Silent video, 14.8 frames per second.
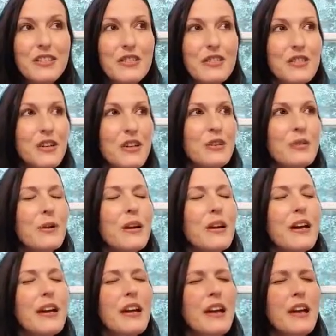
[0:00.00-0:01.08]
so.
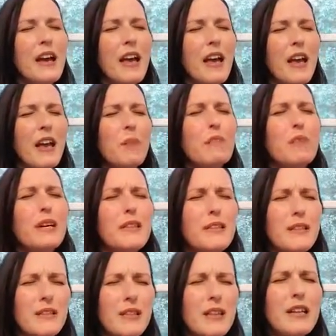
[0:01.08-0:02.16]
And but the
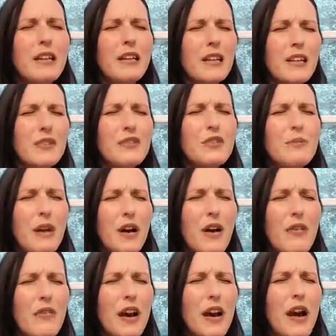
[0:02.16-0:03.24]
thing is
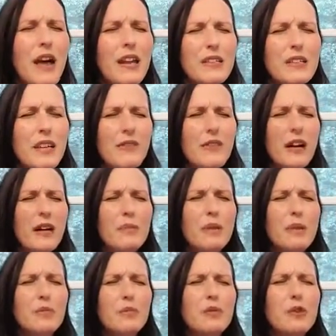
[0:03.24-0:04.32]
about that is I've had
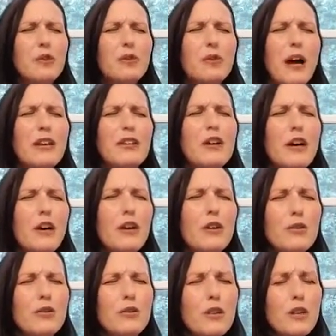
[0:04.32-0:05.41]
people who I
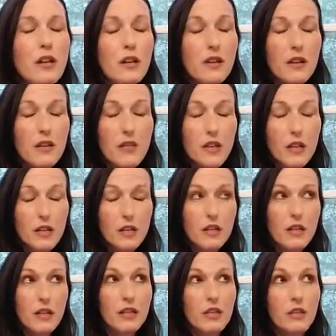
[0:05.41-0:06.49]
know that it
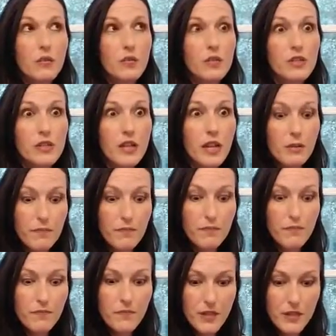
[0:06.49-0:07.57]
it was a
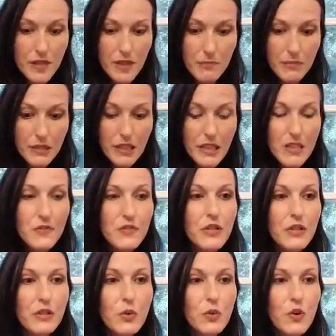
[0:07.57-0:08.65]
that they believed the
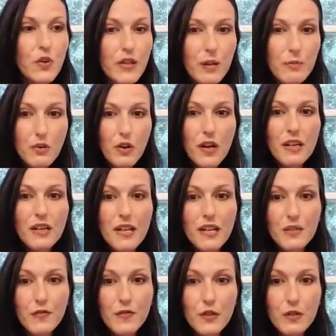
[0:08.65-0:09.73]
Lord. They prayed and
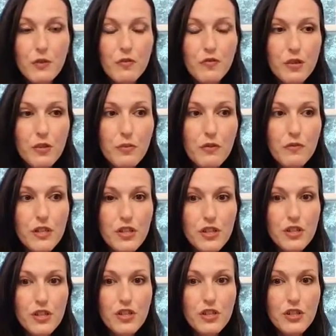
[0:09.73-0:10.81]
asked for the Lord for the
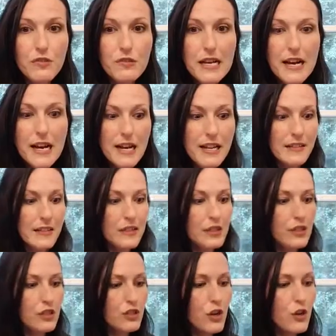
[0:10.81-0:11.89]
provision to do that, and they
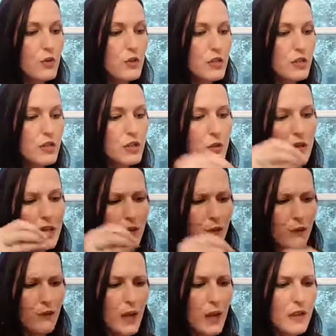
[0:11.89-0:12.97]
sowed into it in
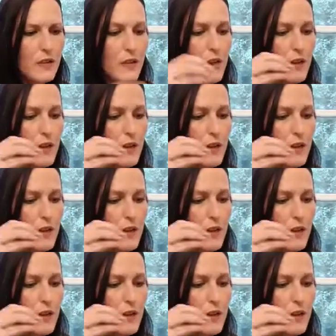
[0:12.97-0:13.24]
faith